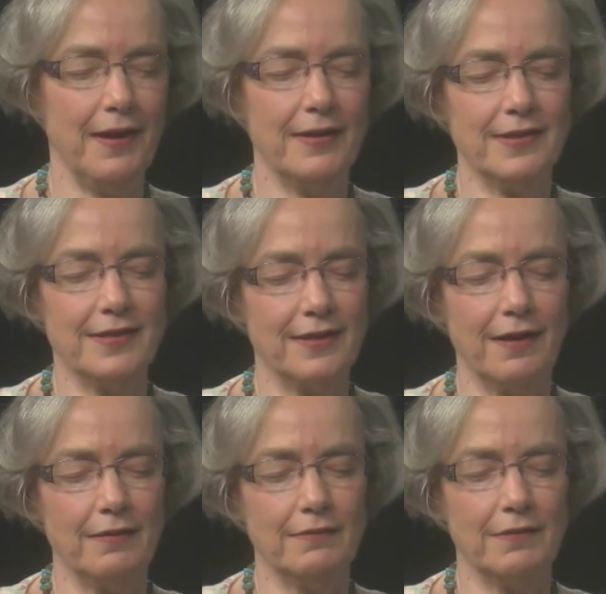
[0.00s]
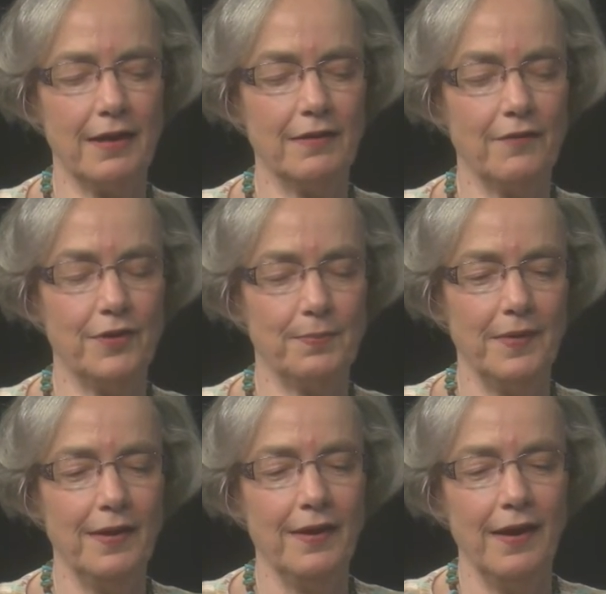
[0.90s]
as I said, I, I love the,
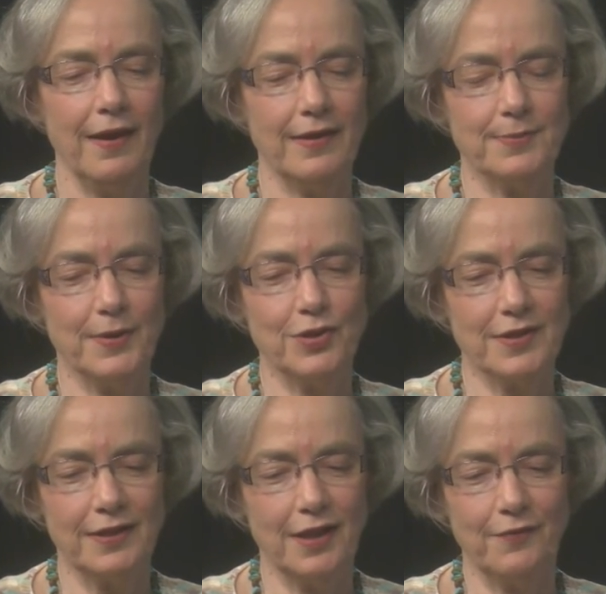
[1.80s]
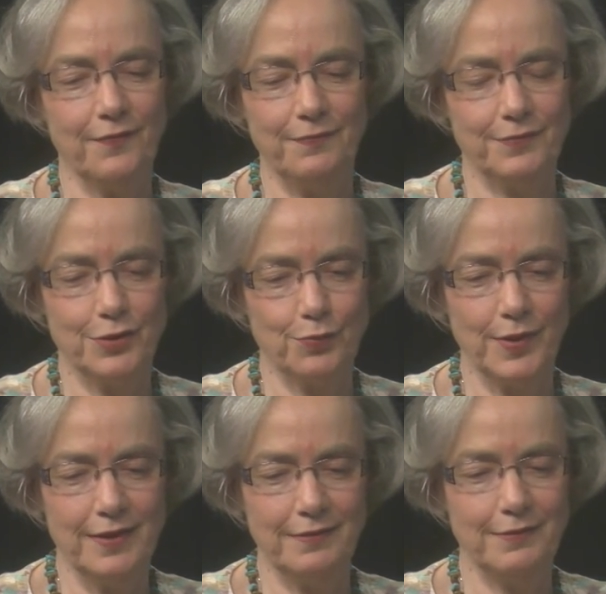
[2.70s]
as much as I love to
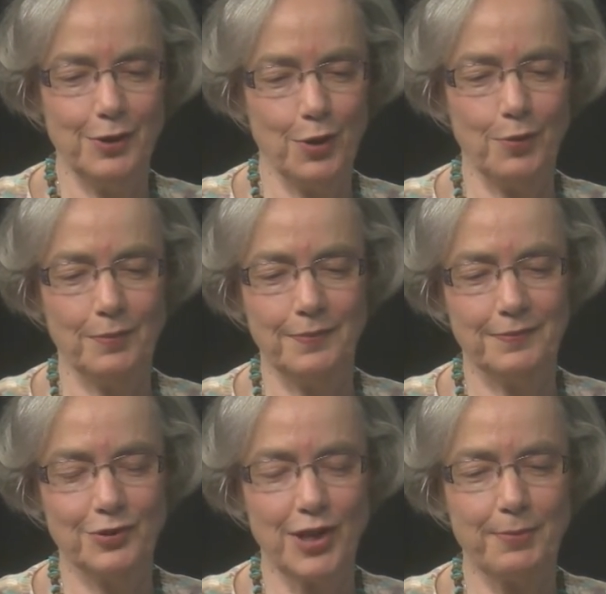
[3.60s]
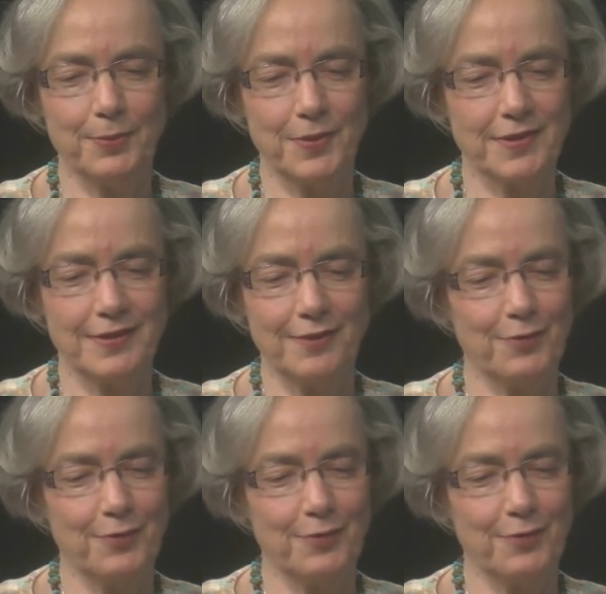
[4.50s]
read, you know, chapter books and stuff,